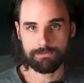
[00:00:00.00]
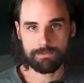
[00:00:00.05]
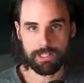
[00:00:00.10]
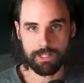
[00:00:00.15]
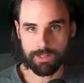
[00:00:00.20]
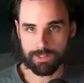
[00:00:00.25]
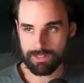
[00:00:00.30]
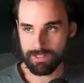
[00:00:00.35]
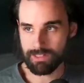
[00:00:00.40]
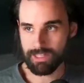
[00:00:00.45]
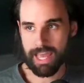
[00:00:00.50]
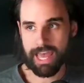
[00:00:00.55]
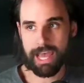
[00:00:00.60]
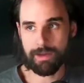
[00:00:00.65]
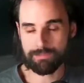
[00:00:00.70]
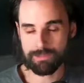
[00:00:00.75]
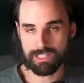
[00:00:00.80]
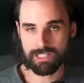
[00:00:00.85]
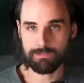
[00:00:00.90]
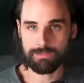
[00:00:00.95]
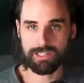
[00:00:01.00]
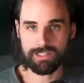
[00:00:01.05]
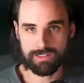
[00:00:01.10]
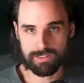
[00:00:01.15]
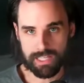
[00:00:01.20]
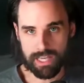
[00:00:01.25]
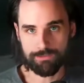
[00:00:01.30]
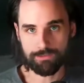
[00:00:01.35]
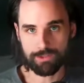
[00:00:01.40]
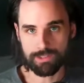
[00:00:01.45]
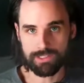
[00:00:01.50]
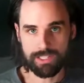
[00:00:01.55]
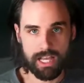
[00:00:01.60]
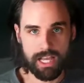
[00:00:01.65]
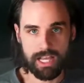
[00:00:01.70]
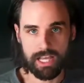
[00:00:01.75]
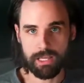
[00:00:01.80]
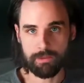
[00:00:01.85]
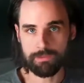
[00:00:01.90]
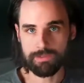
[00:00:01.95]
know, this has happened to me several
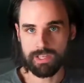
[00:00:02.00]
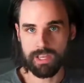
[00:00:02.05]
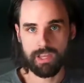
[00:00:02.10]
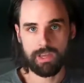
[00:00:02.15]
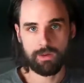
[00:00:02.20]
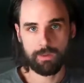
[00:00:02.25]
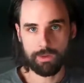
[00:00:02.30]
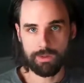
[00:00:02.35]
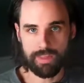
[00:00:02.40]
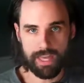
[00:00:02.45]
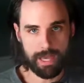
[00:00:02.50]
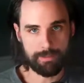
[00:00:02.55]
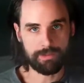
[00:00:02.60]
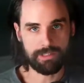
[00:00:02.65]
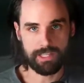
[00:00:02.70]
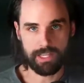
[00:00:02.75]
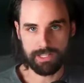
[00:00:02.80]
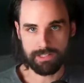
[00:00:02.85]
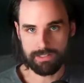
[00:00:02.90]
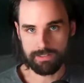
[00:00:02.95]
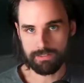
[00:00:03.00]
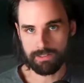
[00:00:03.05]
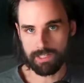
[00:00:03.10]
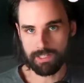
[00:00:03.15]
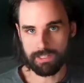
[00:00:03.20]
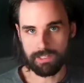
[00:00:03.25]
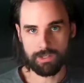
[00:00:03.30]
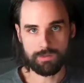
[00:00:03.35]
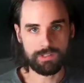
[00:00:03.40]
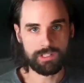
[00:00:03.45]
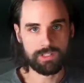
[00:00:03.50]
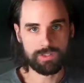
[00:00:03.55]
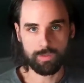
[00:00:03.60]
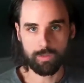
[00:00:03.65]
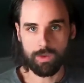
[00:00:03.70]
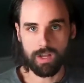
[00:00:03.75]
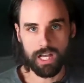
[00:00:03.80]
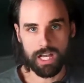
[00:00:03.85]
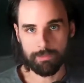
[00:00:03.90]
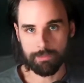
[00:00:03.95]
times with applications like
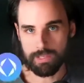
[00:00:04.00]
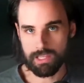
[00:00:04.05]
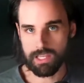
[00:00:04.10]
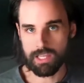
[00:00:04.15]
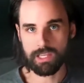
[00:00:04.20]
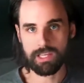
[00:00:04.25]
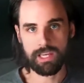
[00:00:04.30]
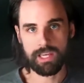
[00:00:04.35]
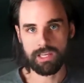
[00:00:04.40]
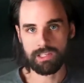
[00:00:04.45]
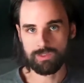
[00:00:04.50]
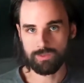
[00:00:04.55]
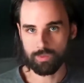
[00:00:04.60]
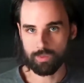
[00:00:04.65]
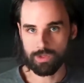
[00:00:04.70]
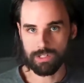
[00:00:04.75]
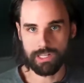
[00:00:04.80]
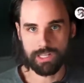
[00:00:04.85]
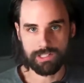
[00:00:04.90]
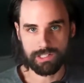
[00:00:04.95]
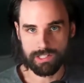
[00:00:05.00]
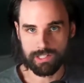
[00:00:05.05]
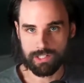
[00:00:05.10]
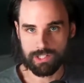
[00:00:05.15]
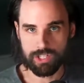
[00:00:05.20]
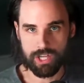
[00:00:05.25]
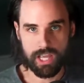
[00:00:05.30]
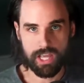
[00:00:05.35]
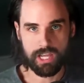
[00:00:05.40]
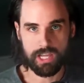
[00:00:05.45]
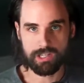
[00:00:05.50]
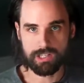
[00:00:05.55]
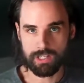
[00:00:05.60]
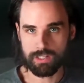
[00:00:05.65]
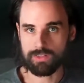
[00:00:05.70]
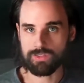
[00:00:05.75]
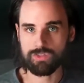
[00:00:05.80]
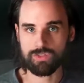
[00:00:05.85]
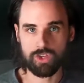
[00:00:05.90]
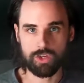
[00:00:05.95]
Uniswap, ENS, 1inch Exchange,
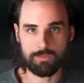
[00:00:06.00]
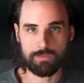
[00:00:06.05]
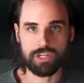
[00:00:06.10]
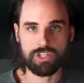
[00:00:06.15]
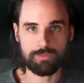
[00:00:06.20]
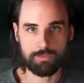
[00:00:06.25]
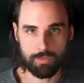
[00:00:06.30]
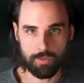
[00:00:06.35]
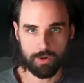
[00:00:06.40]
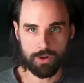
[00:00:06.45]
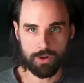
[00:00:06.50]
and so much more.